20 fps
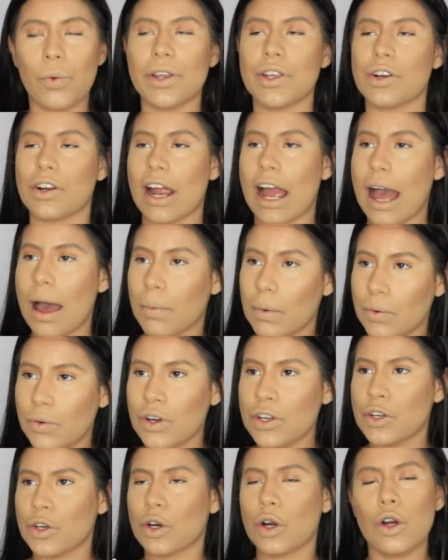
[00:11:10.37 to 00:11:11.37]
when you're happy
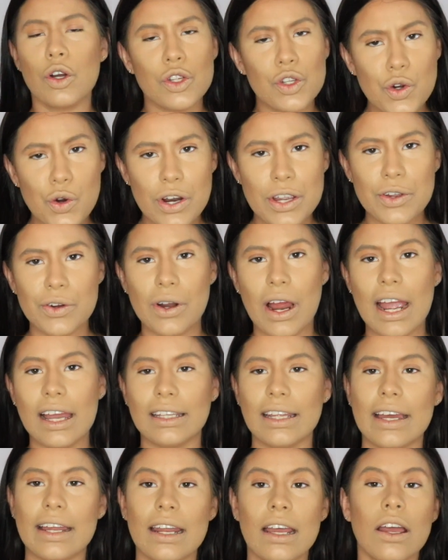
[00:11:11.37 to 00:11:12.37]
with your contour and your
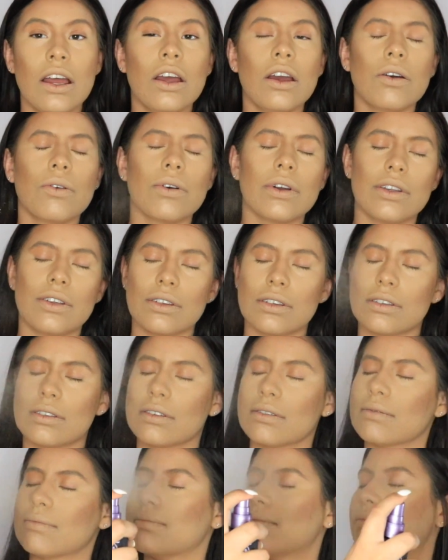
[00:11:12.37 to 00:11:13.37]
highlight, we
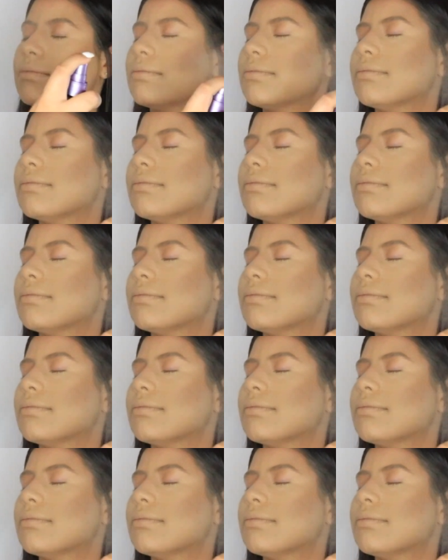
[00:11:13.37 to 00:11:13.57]
just